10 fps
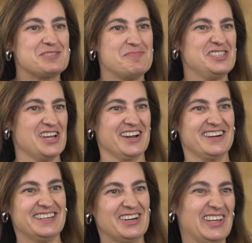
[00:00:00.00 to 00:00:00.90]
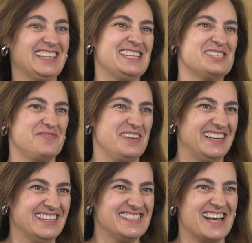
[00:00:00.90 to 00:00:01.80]
me younger, or at least
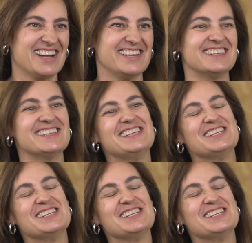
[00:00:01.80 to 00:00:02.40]
feeling younger.